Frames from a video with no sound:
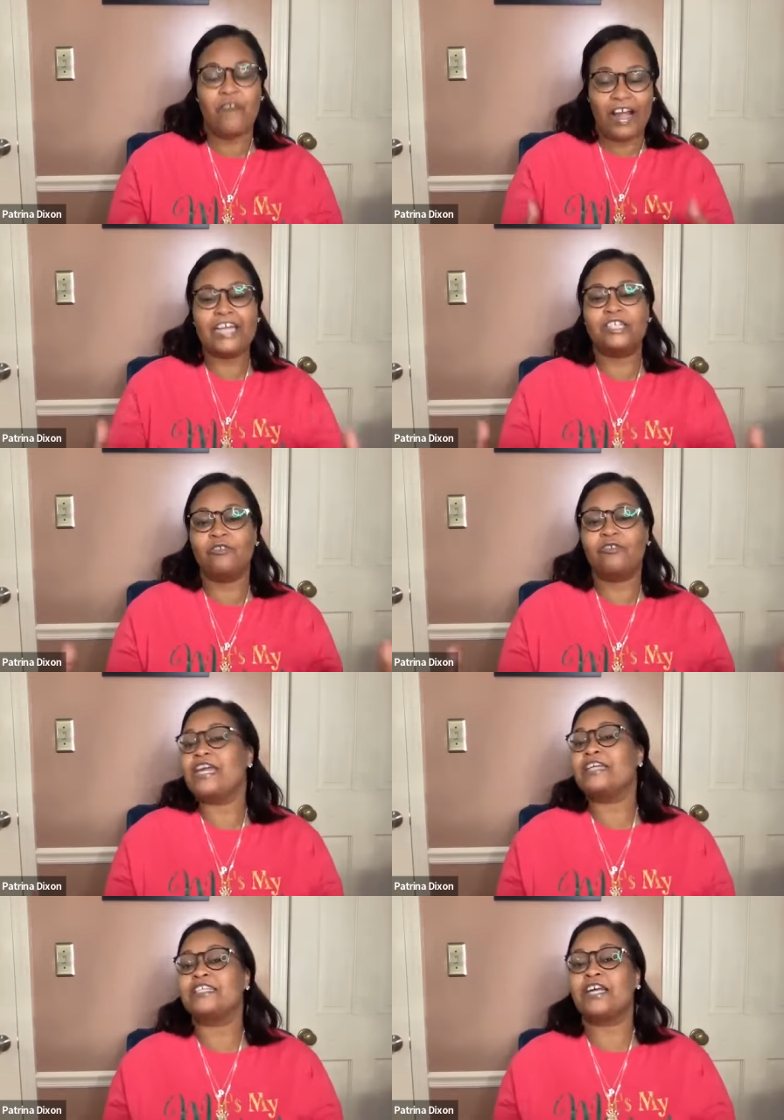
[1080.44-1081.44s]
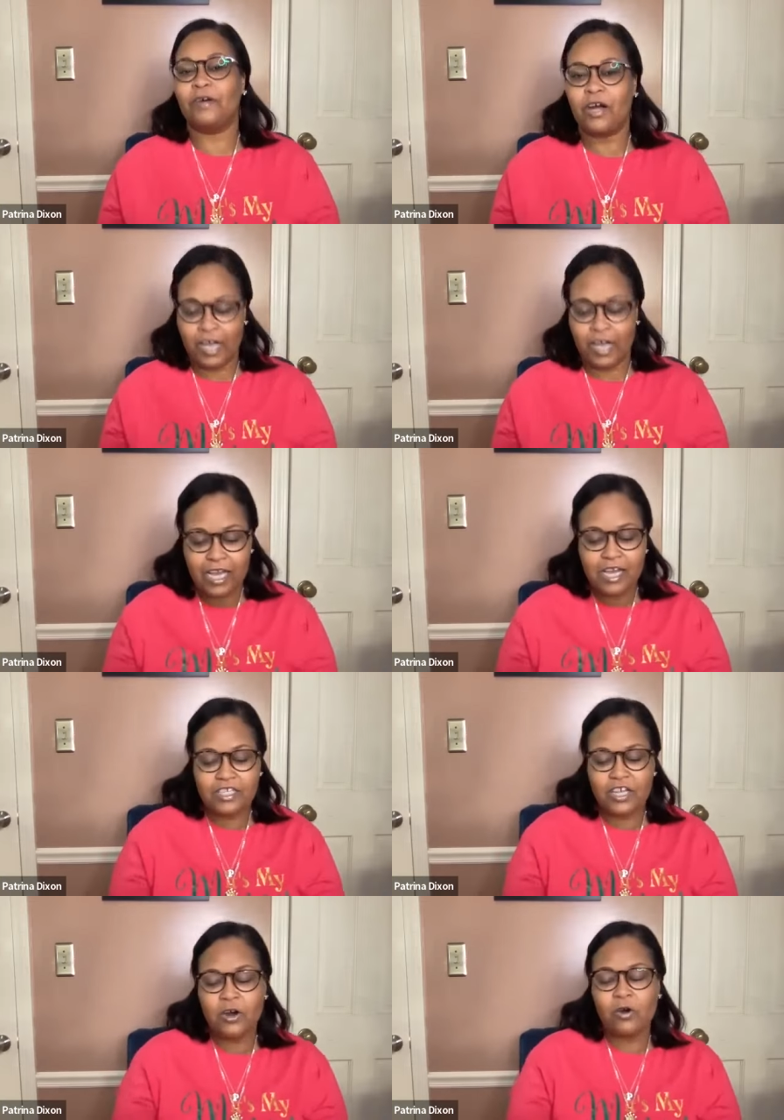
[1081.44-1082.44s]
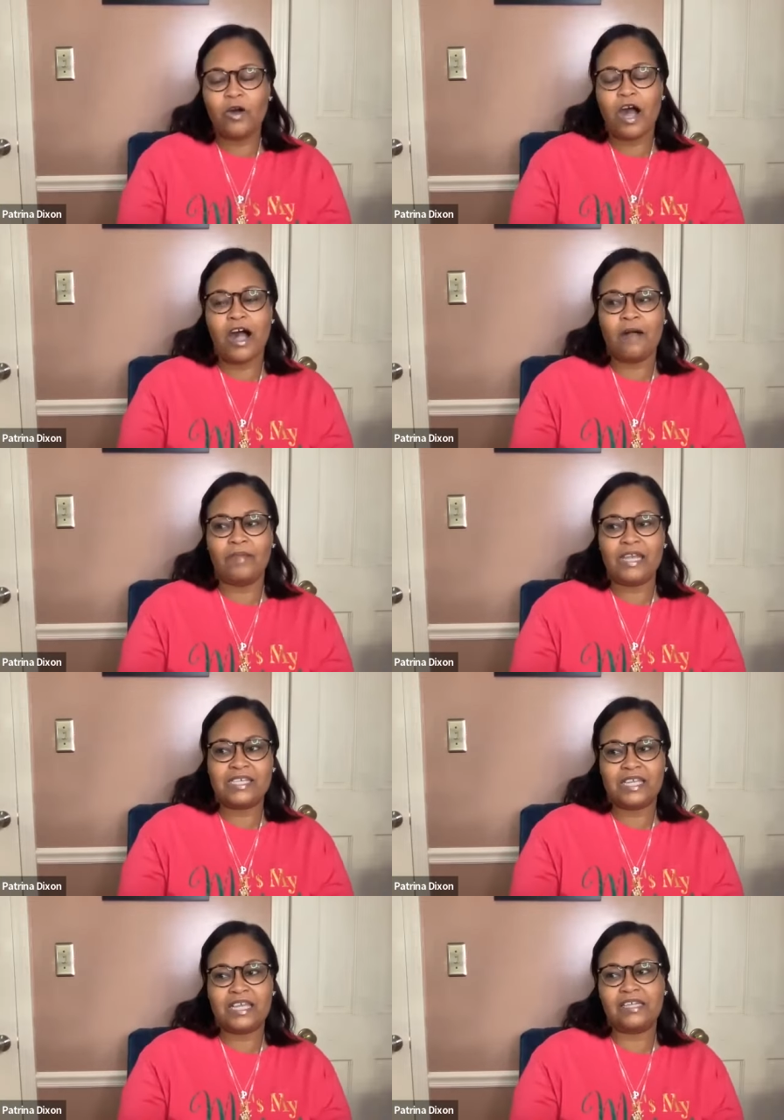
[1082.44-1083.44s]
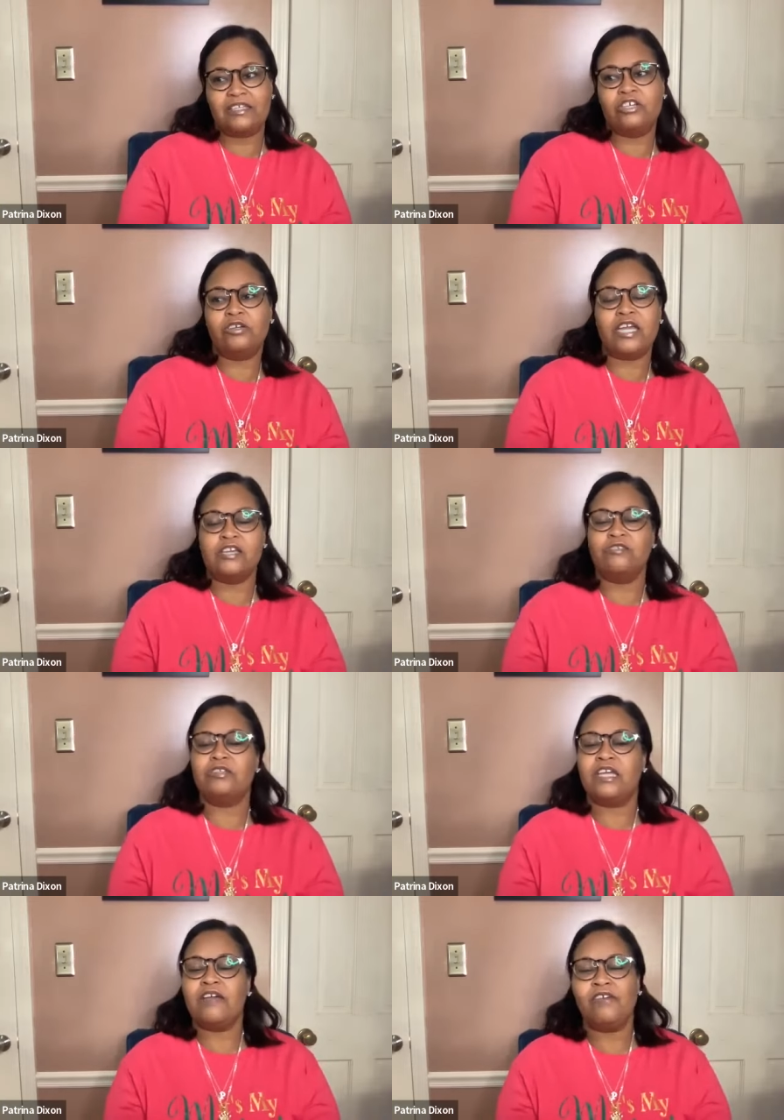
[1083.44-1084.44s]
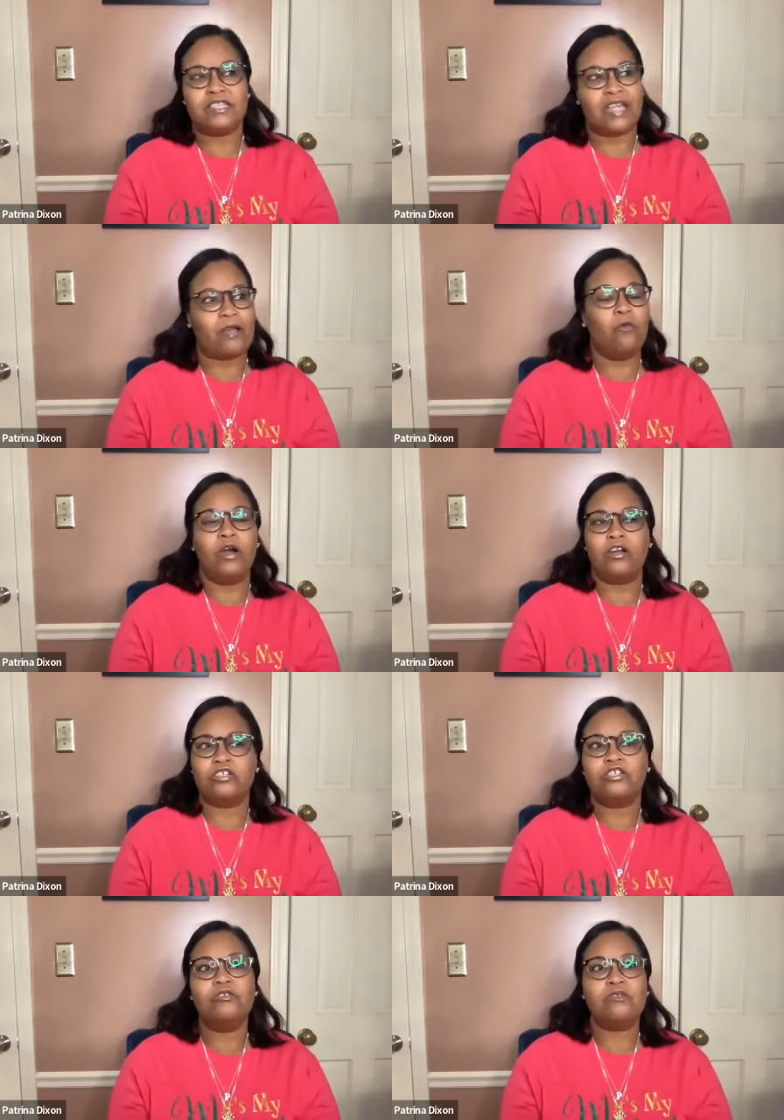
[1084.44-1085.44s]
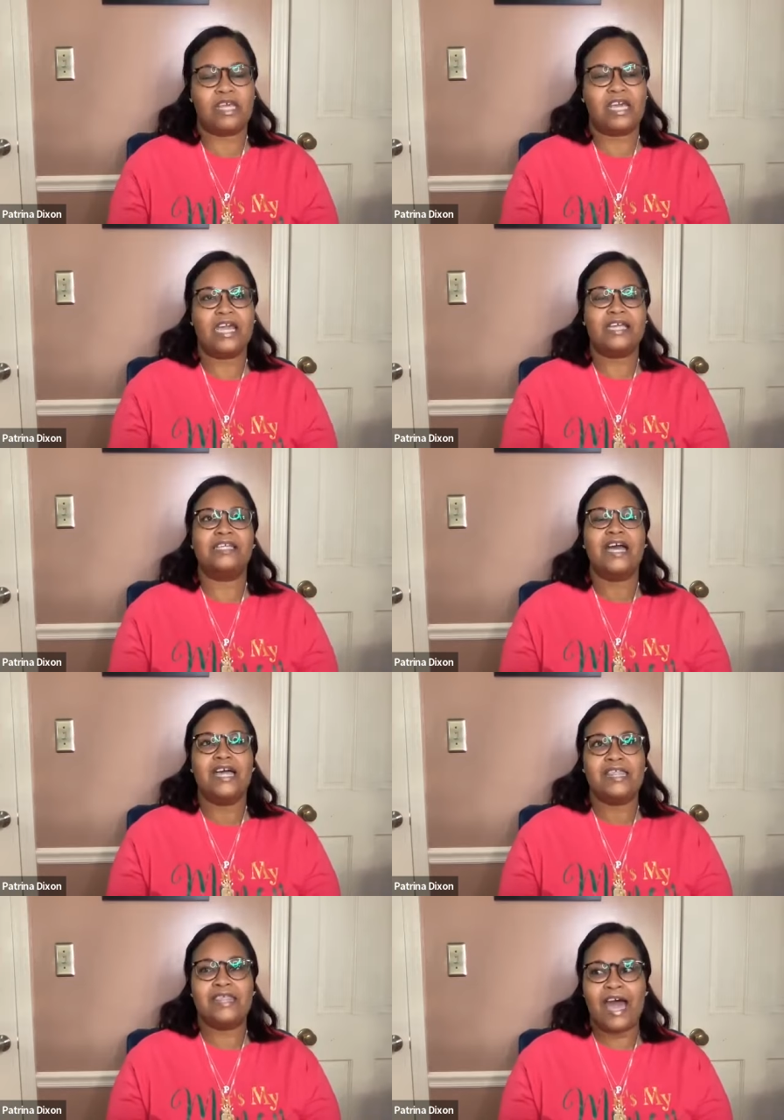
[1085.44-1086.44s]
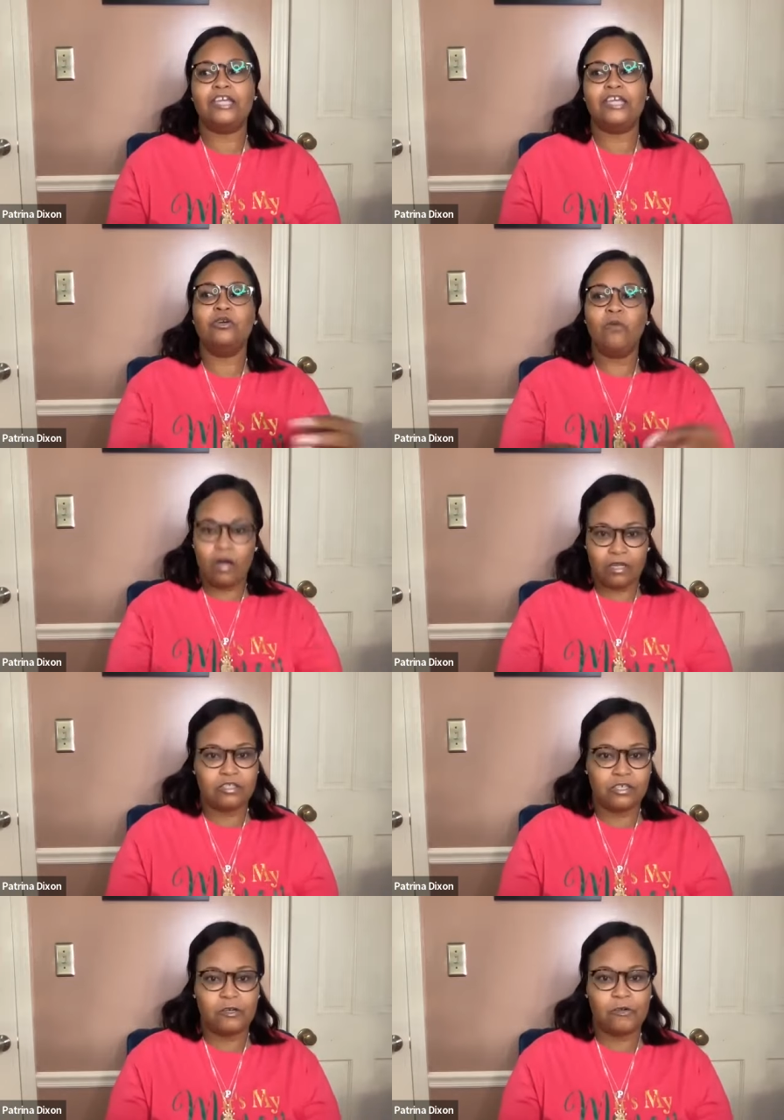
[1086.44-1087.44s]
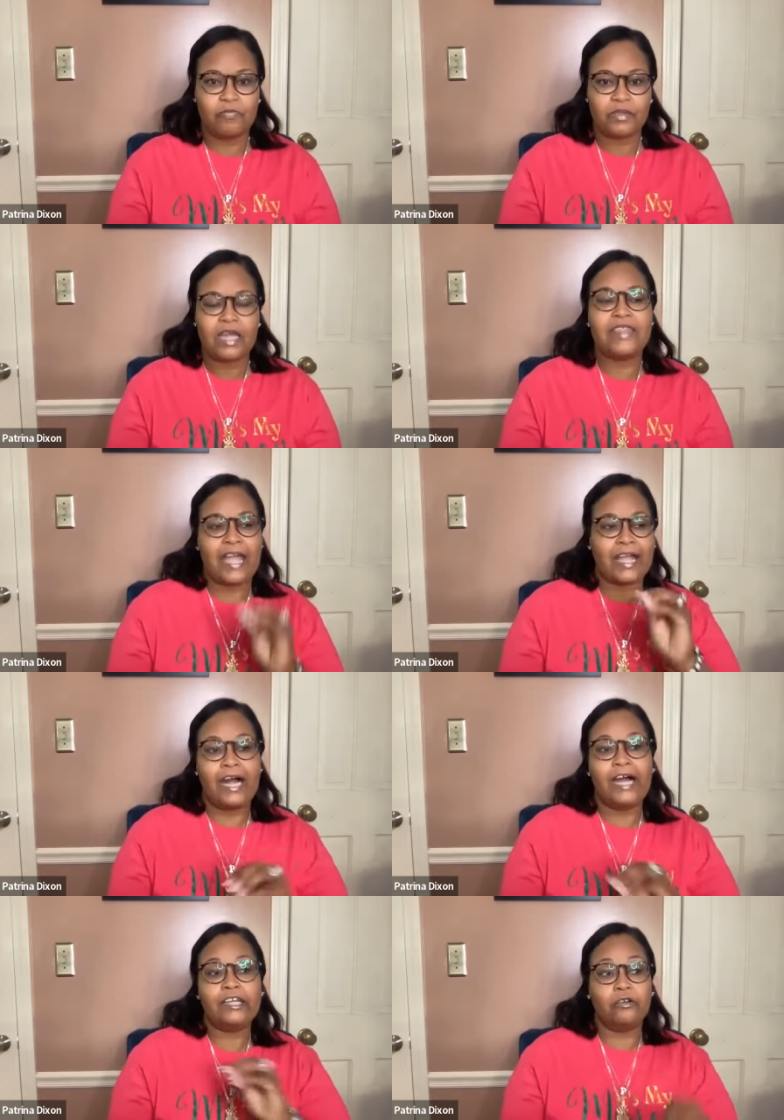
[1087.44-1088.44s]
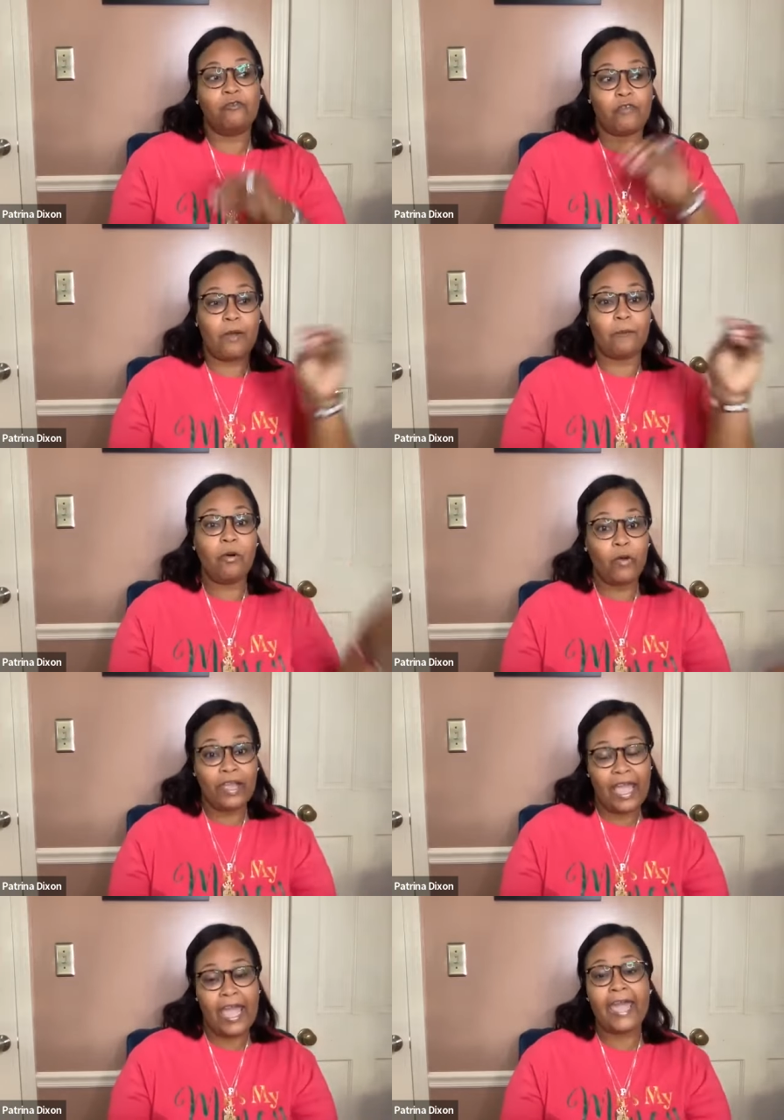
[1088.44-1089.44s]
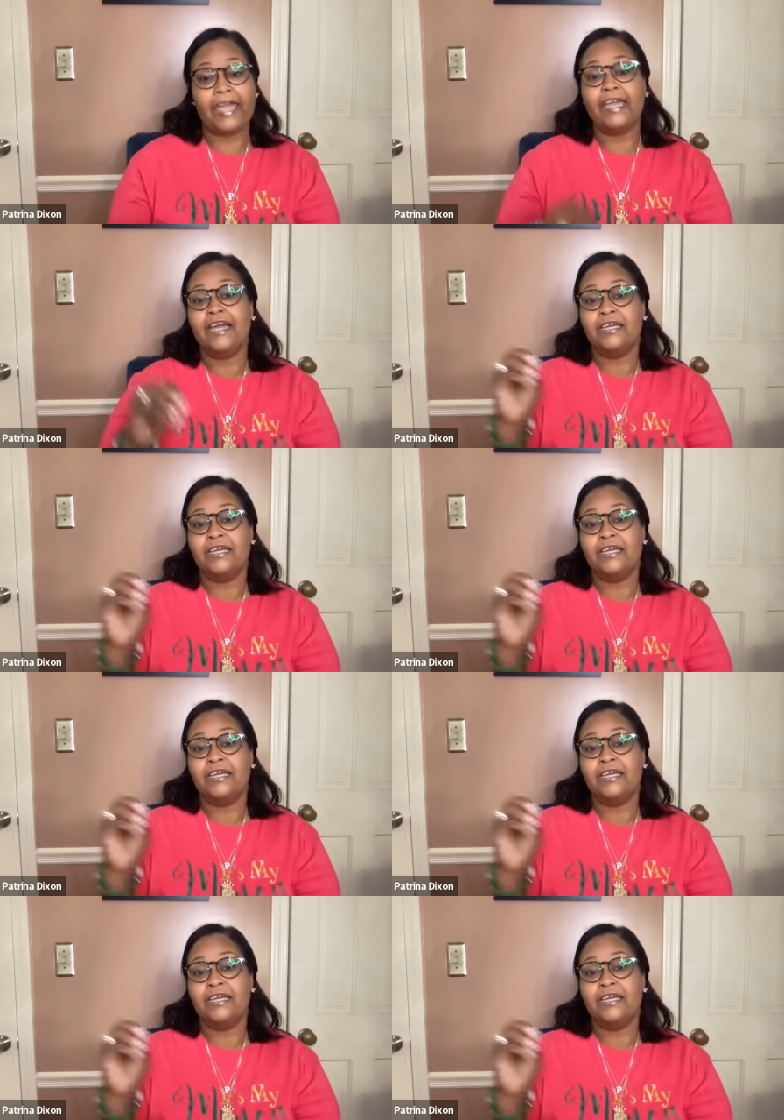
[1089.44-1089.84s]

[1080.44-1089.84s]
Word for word: financial things going on. So um, is it you? Can you give us like one or two things that you all do that got you from point A